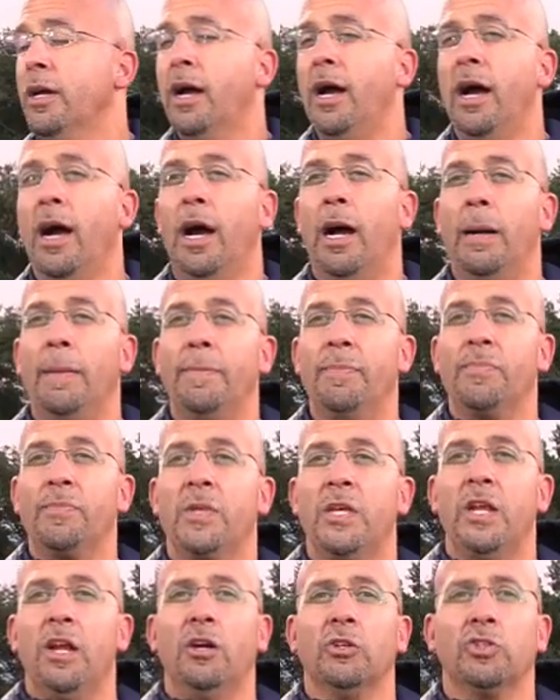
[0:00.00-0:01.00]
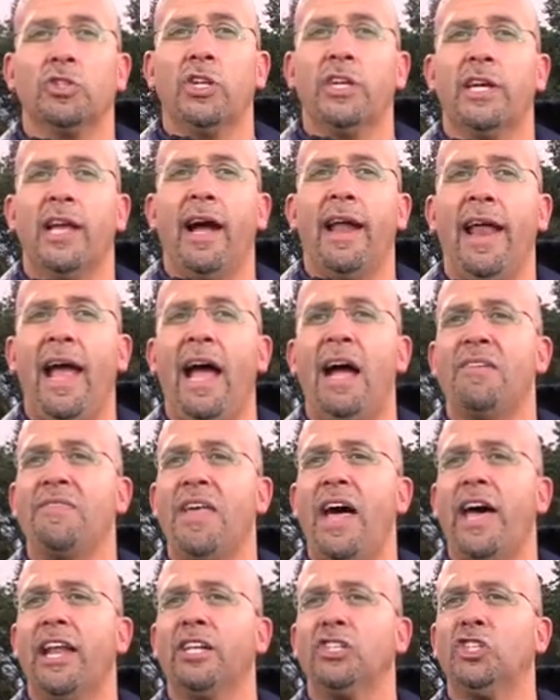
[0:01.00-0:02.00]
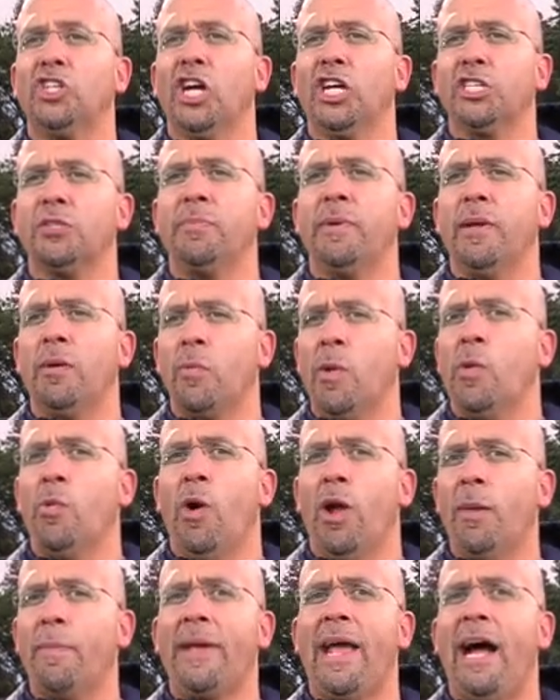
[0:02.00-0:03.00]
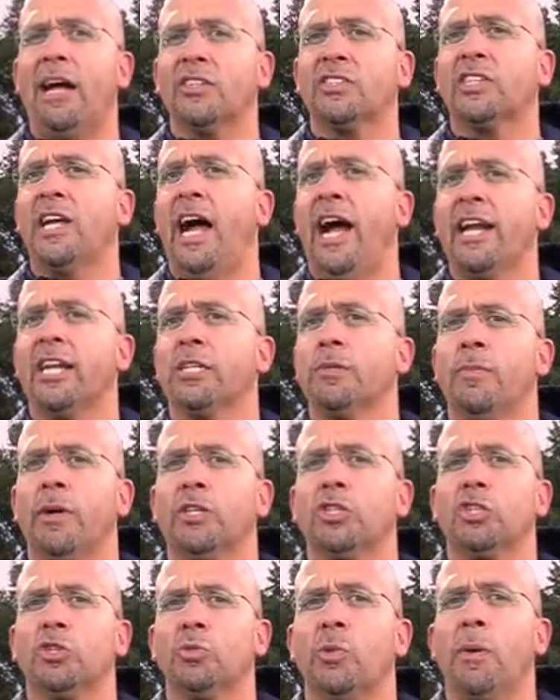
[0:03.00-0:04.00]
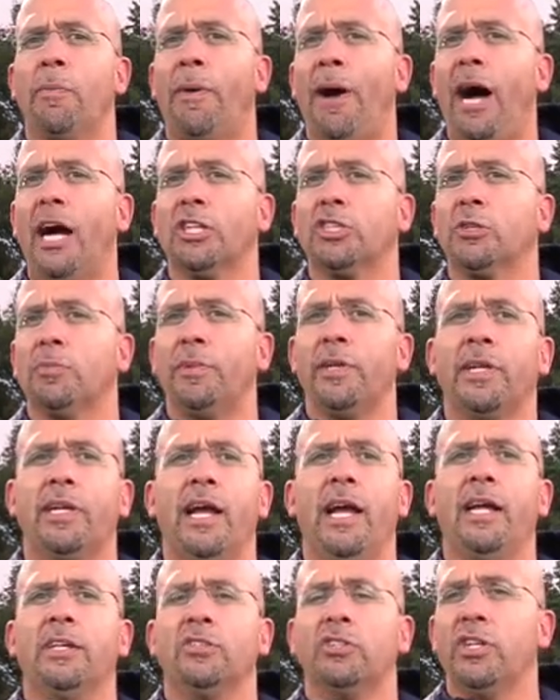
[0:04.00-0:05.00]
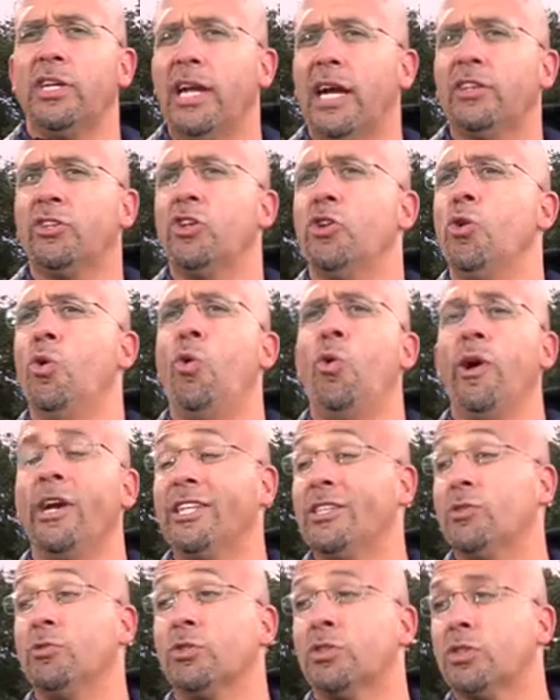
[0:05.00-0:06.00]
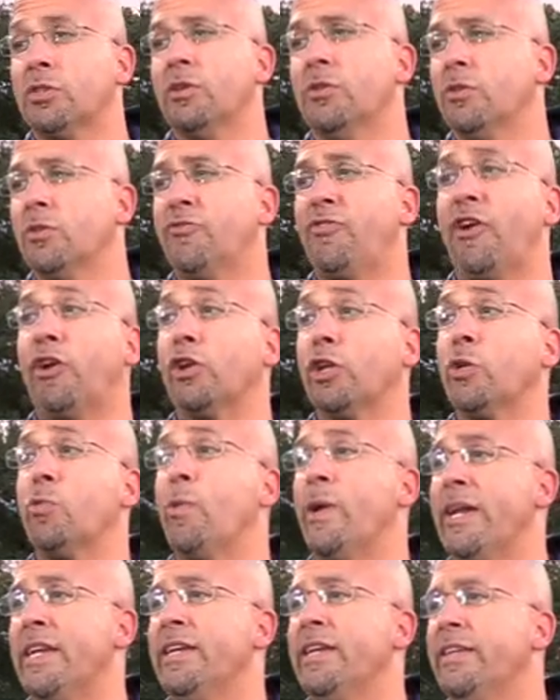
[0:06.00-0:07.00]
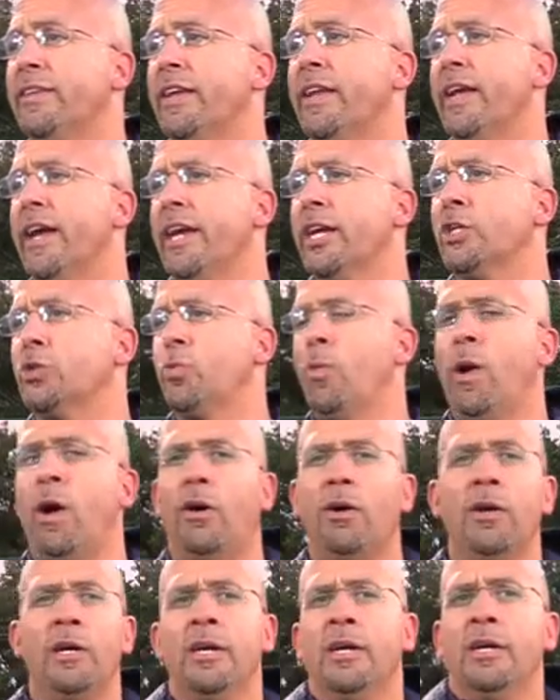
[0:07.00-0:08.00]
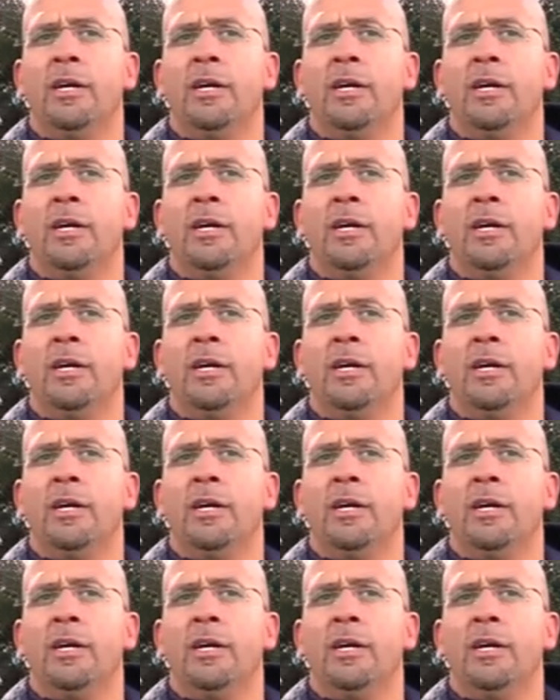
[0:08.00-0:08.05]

So you kind of have that adjustment, and we want to be outside as much as we possibly can. So you got the noise. It was fairly windy today as well.